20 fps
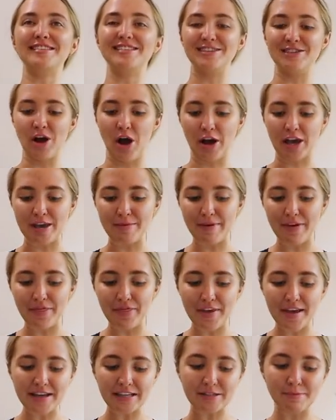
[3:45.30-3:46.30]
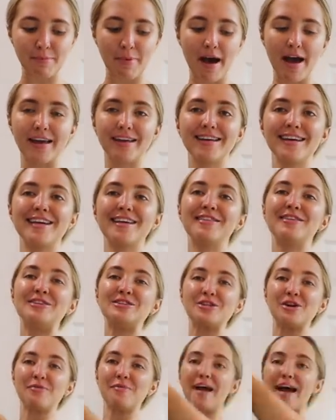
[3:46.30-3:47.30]
To document this, but
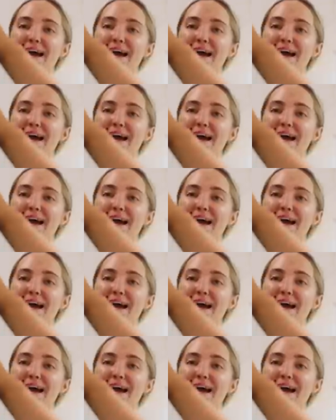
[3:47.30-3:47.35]
these are